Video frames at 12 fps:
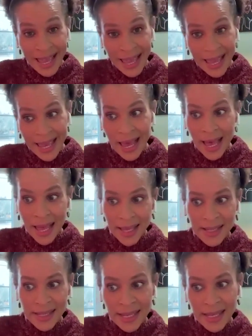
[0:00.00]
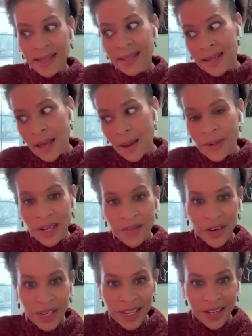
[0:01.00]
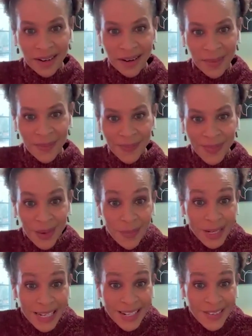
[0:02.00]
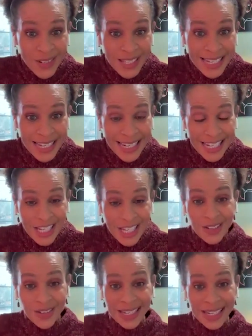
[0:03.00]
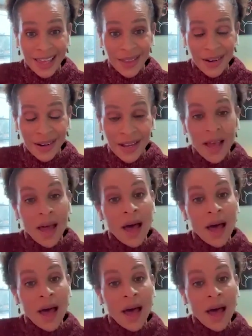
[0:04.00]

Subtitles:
Hey, I see this company over here putting diversity initiatives together.